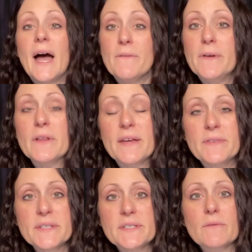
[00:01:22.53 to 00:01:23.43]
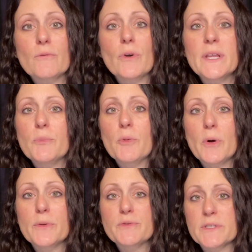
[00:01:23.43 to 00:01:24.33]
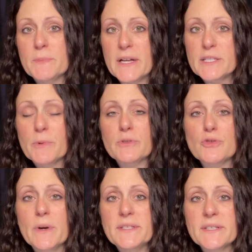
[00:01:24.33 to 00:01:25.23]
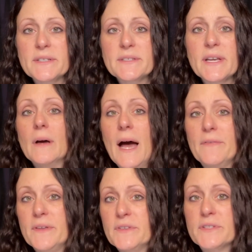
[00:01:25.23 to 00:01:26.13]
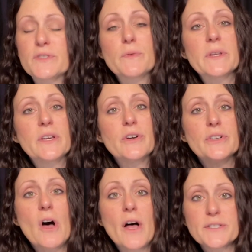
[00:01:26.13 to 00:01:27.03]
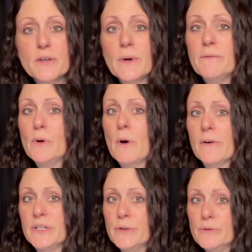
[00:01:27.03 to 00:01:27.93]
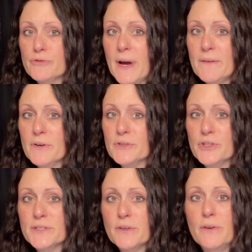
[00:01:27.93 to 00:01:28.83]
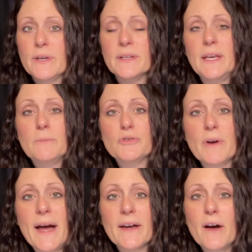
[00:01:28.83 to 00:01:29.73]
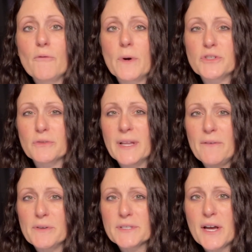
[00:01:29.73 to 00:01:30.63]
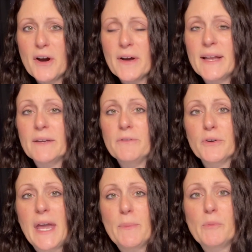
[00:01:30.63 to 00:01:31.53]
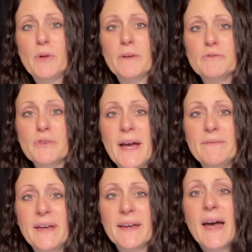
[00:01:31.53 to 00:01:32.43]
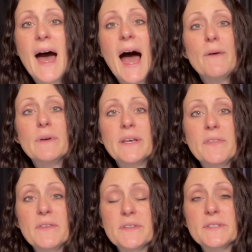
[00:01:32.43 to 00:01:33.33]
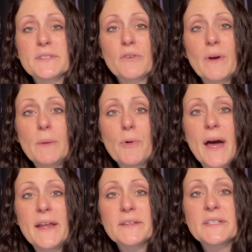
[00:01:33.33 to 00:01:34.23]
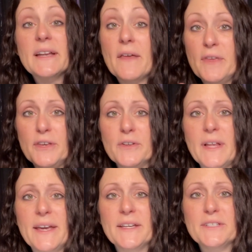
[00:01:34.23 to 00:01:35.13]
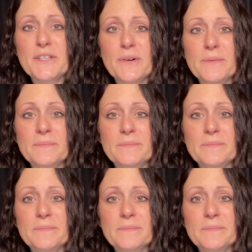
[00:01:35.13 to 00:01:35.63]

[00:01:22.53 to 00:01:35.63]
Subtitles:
I feel like this really promotes responsible choices. I think this is really good also if you are a new driver, just so you can keep track of what your levels are and if you're capable of driving. I really think this is a great product, and I think you'll like it too.